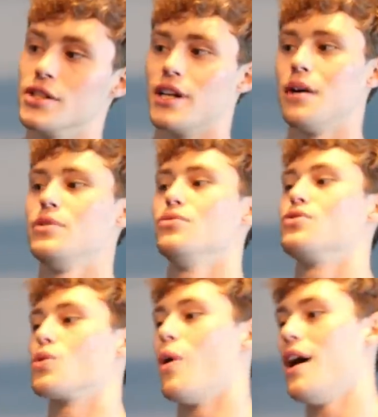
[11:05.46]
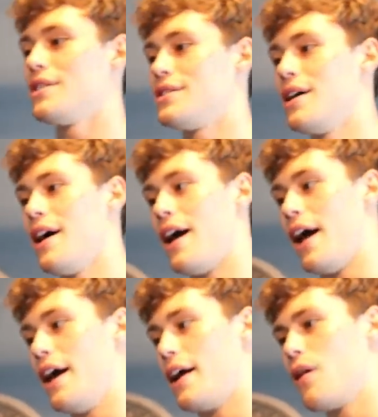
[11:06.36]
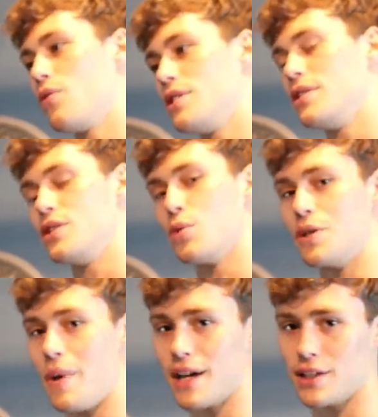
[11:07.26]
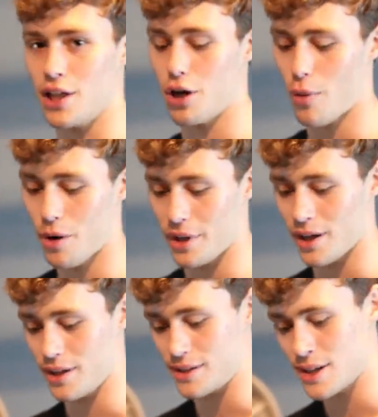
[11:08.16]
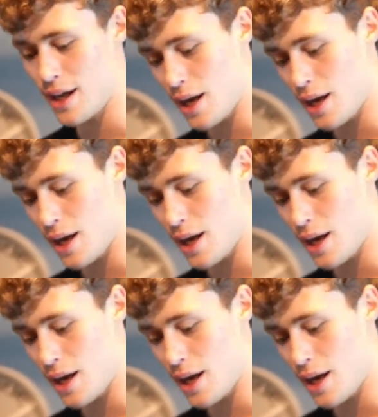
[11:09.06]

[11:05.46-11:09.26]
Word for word: So today I'm doing squats and I recently switched back to low bar because